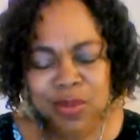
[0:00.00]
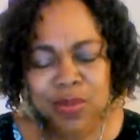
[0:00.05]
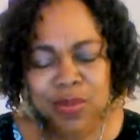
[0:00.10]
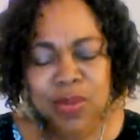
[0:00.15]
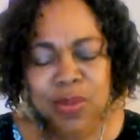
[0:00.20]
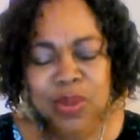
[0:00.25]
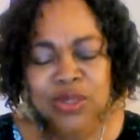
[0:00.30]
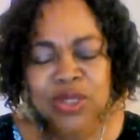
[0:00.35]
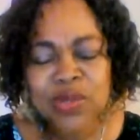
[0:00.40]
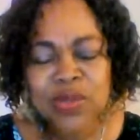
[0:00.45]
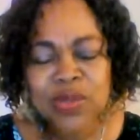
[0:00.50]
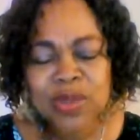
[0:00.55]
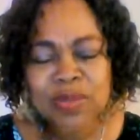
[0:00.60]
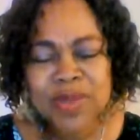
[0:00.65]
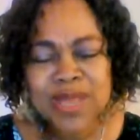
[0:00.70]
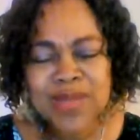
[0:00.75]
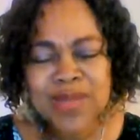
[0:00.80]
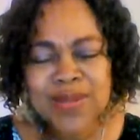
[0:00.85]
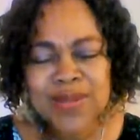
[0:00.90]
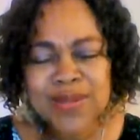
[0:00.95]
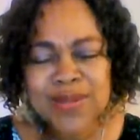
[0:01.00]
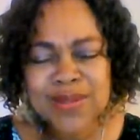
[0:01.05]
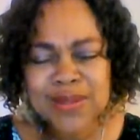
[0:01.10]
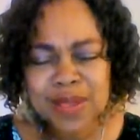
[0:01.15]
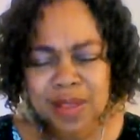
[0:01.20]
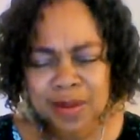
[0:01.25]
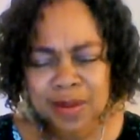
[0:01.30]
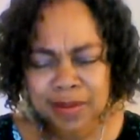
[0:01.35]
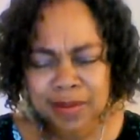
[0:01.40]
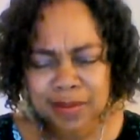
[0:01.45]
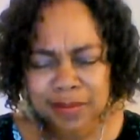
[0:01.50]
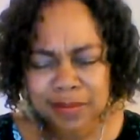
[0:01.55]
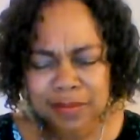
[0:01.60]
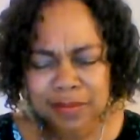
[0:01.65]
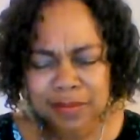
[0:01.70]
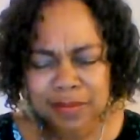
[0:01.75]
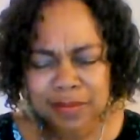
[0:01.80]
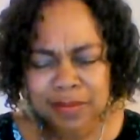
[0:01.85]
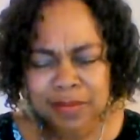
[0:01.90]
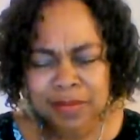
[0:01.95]
Blot away my sin
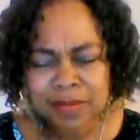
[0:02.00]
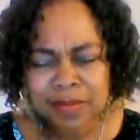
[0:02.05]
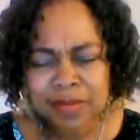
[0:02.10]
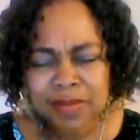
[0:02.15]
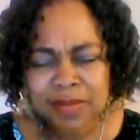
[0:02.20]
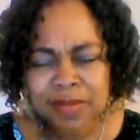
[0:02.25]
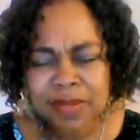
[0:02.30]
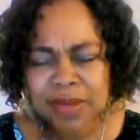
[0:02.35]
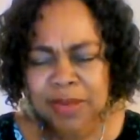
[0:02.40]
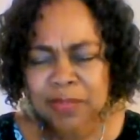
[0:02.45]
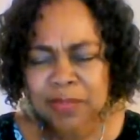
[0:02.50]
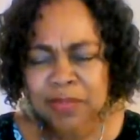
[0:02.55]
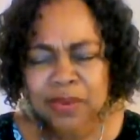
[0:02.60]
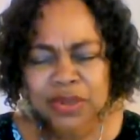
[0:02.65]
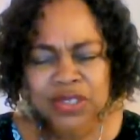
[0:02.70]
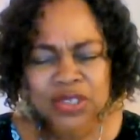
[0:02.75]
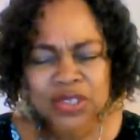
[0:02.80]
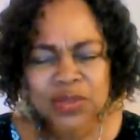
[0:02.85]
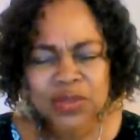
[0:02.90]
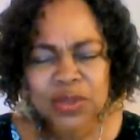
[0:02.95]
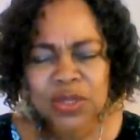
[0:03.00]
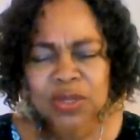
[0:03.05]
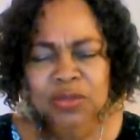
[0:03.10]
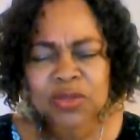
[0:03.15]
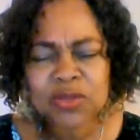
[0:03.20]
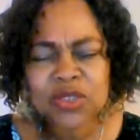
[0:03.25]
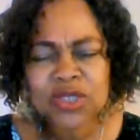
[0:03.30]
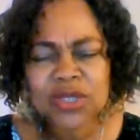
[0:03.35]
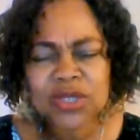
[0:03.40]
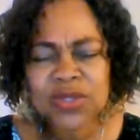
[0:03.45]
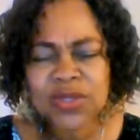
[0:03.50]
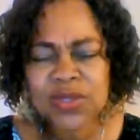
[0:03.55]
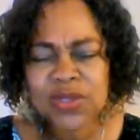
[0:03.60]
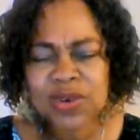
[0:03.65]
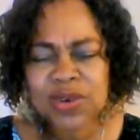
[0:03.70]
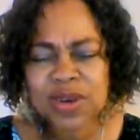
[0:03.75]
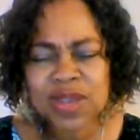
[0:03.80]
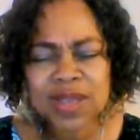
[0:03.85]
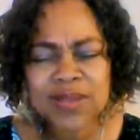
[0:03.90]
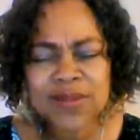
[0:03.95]
by the precious blood of Jesus
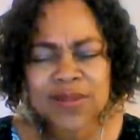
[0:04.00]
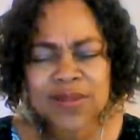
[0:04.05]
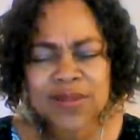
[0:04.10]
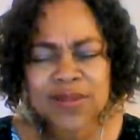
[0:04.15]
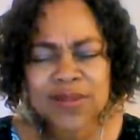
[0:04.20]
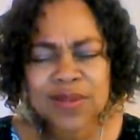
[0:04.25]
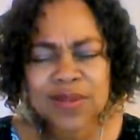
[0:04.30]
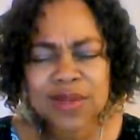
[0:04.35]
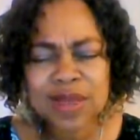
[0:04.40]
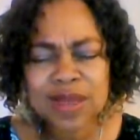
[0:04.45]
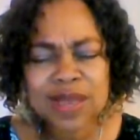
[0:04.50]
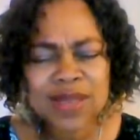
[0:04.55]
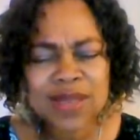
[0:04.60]
Christ.